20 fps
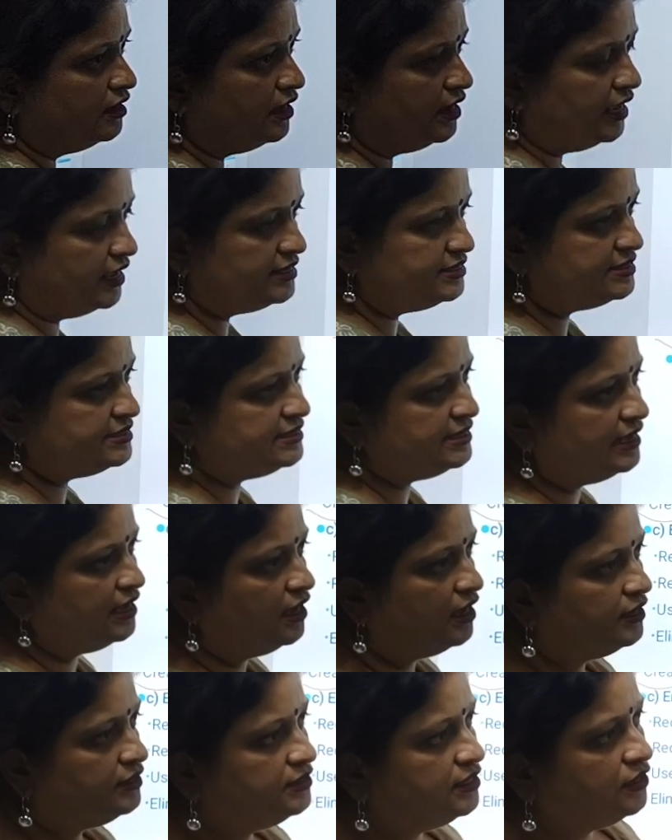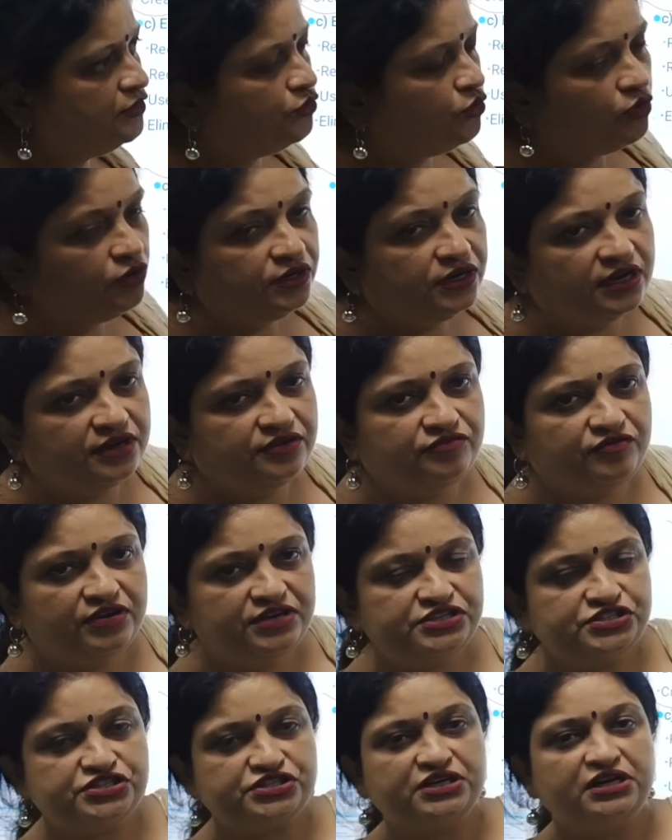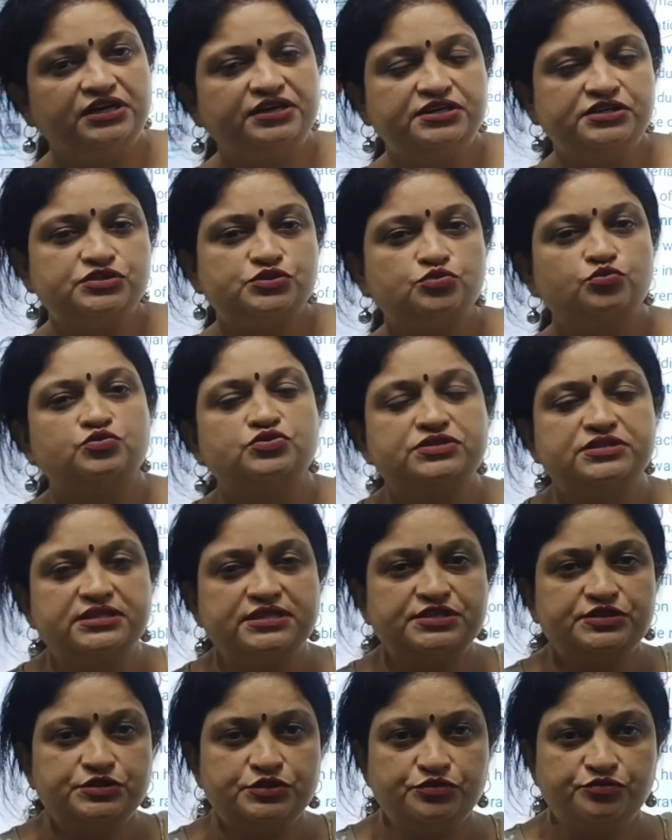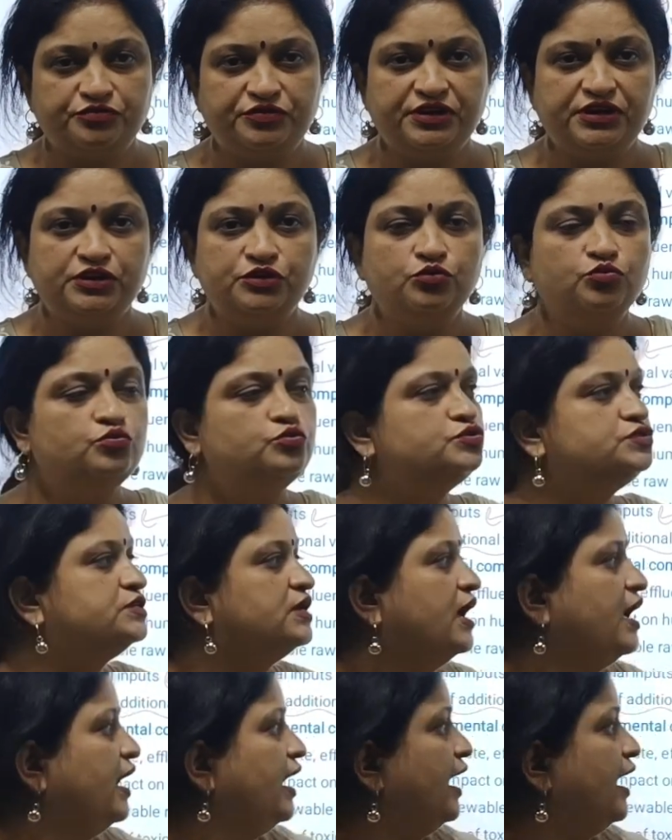the NCR, the non-conventional resources we use,